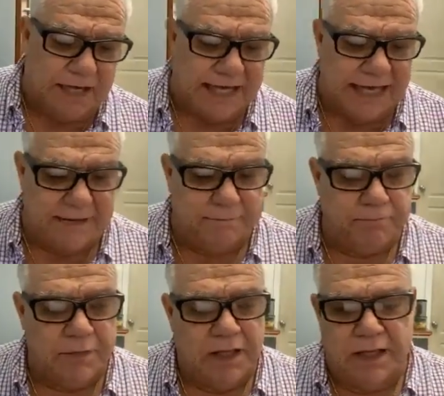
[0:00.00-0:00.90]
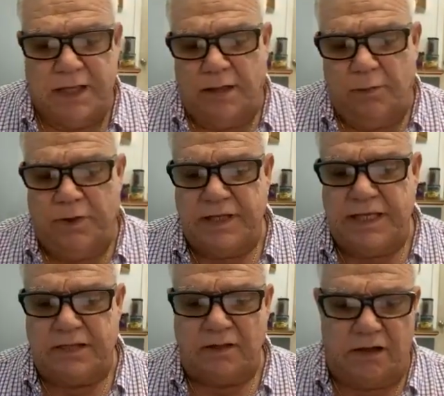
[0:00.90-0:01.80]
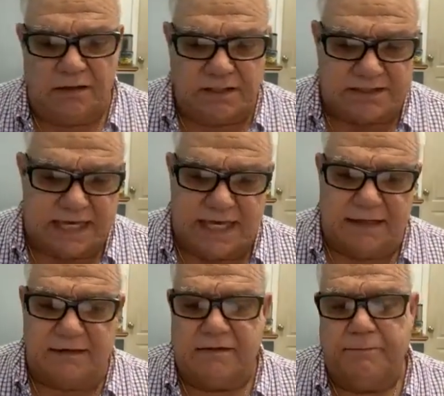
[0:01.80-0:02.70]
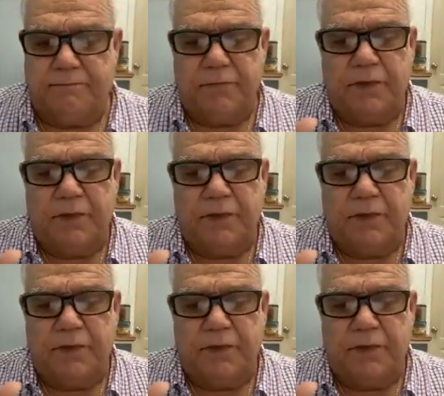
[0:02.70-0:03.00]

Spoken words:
But again, we need to understand.